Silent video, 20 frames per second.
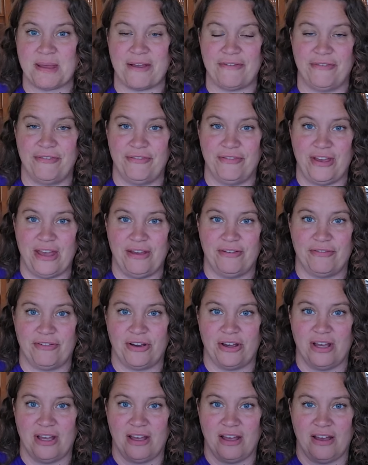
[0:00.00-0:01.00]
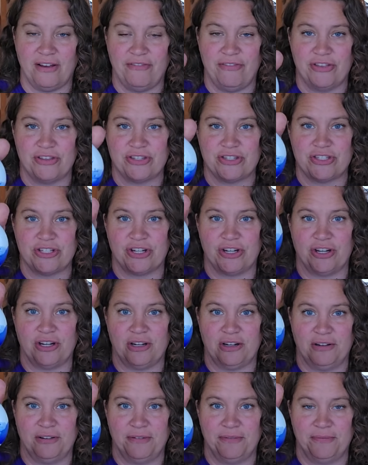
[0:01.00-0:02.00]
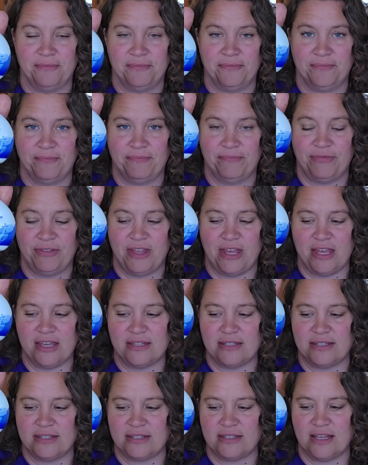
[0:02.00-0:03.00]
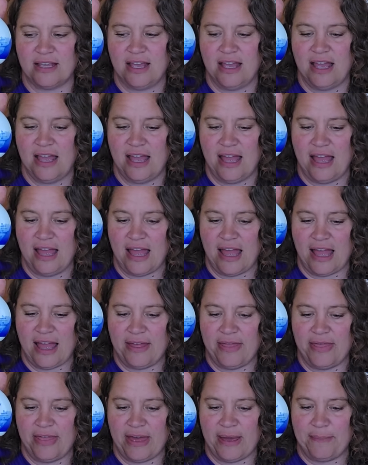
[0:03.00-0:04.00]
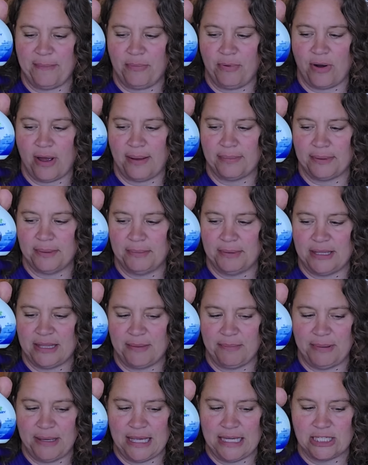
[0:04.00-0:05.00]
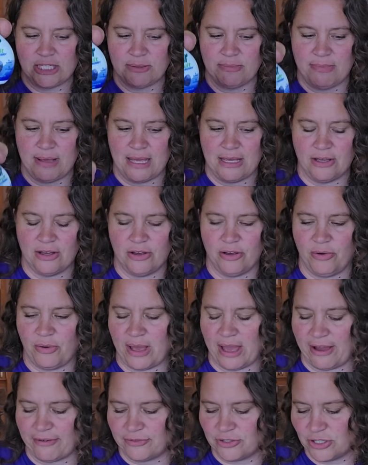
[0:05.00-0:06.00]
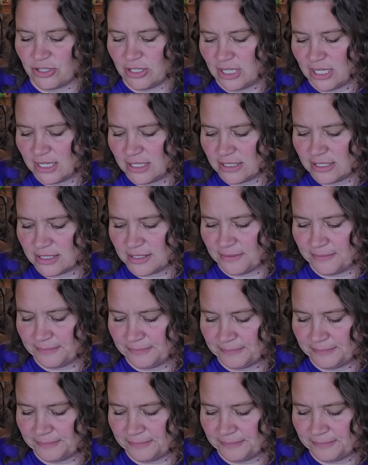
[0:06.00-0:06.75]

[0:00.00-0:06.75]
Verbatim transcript: my favorite of the Stur. This and then probably the peach mango after this